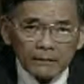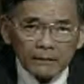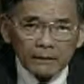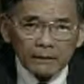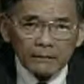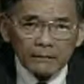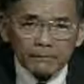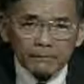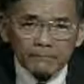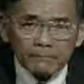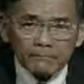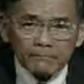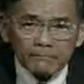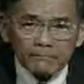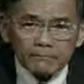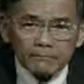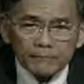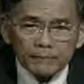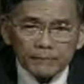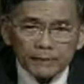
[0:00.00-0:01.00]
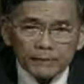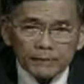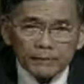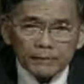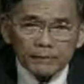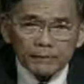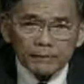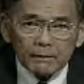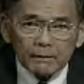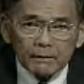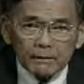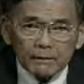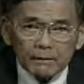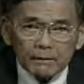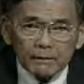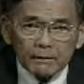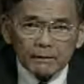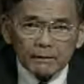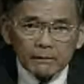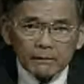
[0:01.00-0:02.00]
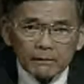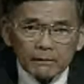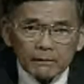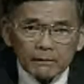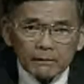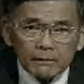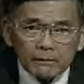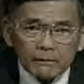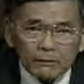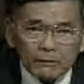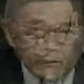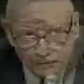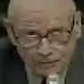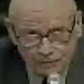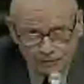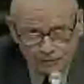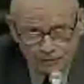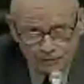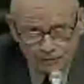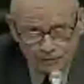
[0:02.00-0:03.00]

the flight you're referring to is the